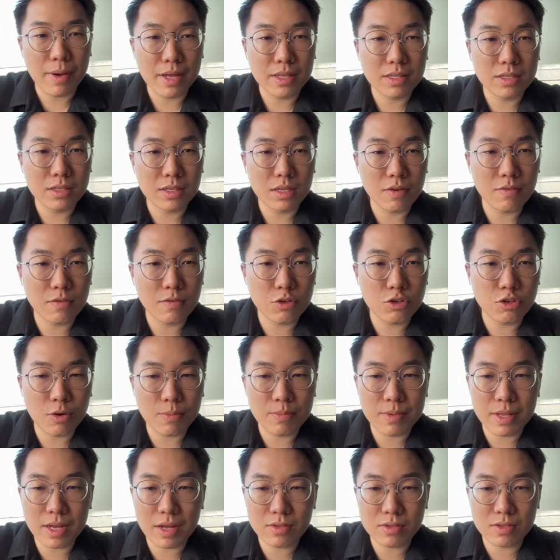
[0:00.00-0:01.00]
But if you
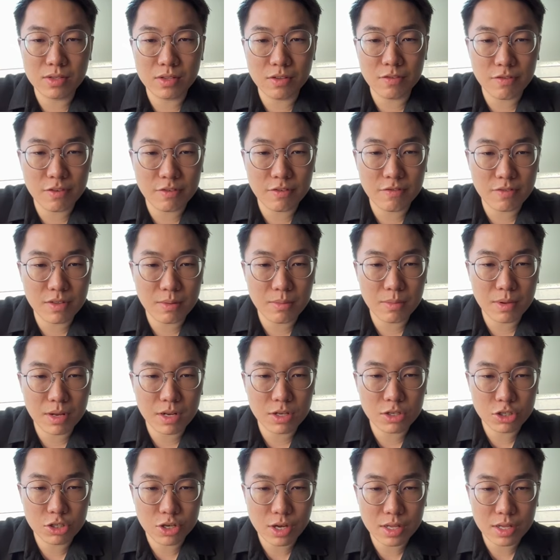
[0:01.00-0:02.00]
drop down to the
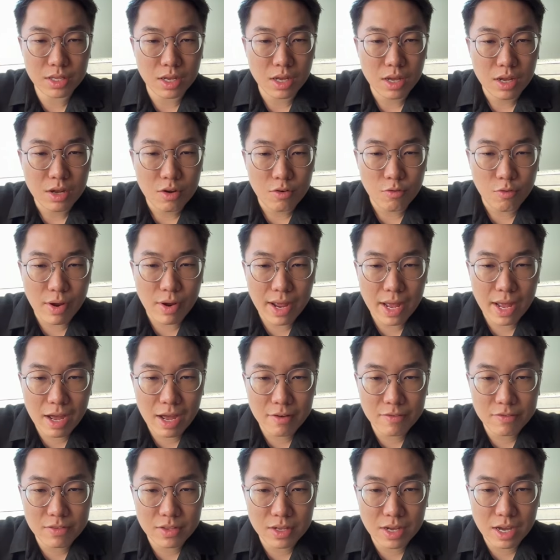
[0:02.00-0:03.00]
15-minute chart, right
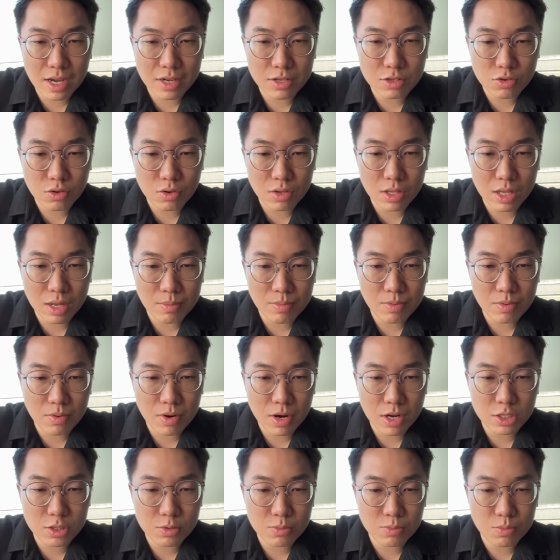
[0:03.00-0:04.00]
after I saw that
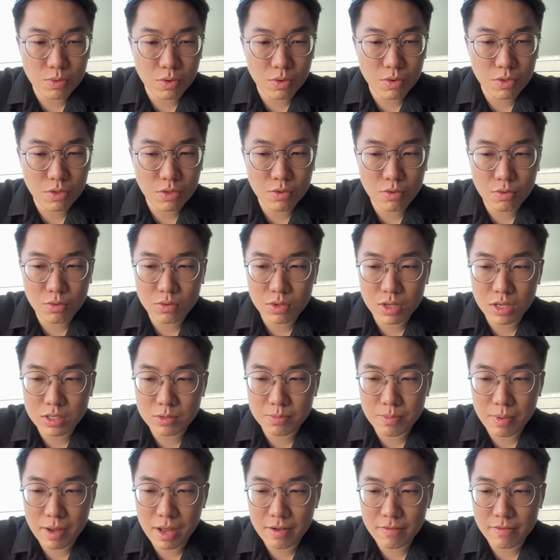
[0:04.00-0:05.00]
price broke through
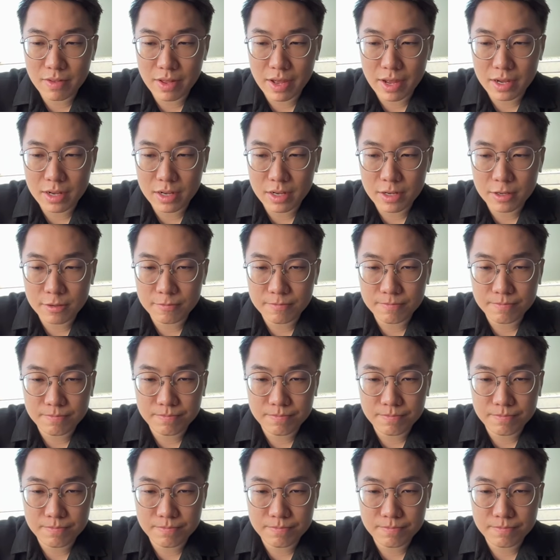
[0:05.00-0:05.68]
this bear flag,